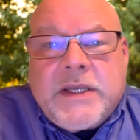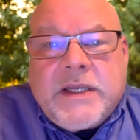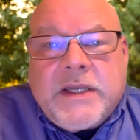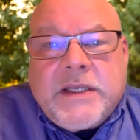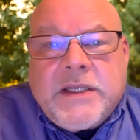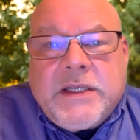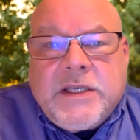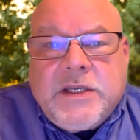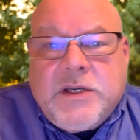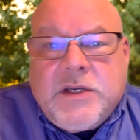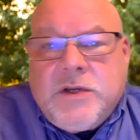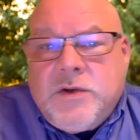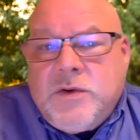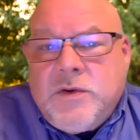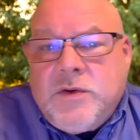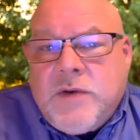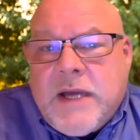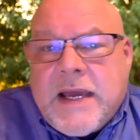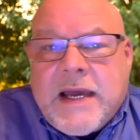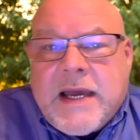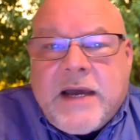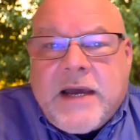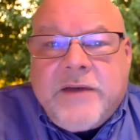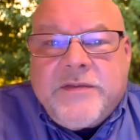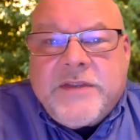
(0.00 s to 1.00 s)
you
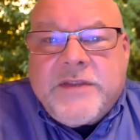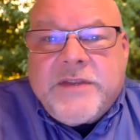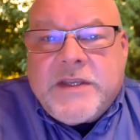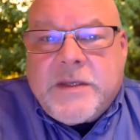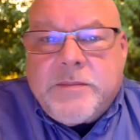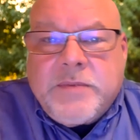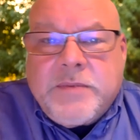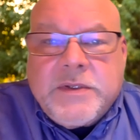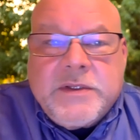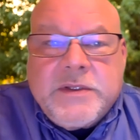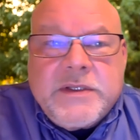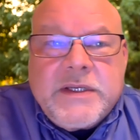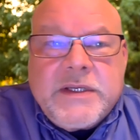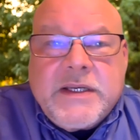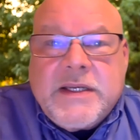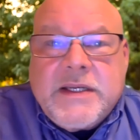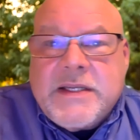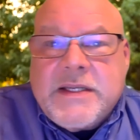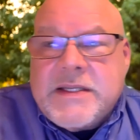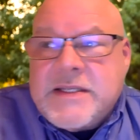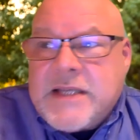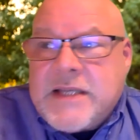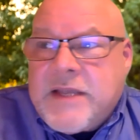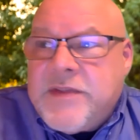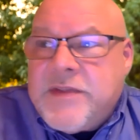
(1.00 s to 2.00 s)
have the ability to
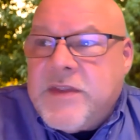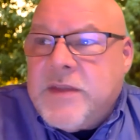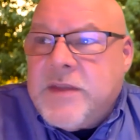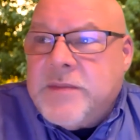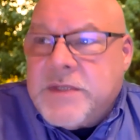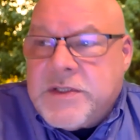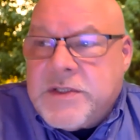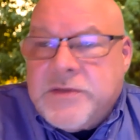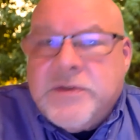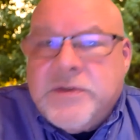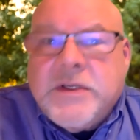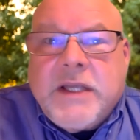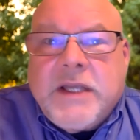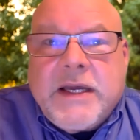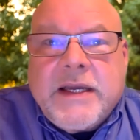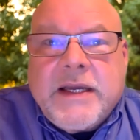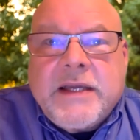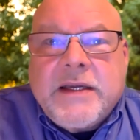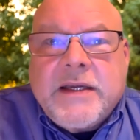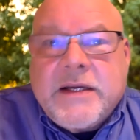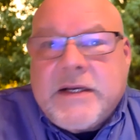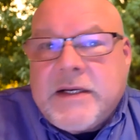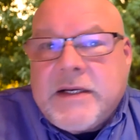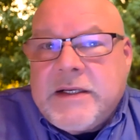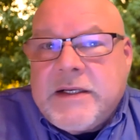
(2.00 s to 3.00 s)
send them to like
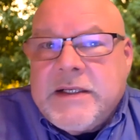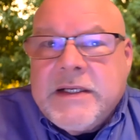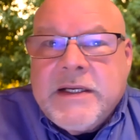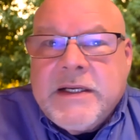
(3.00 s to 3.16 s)
uh,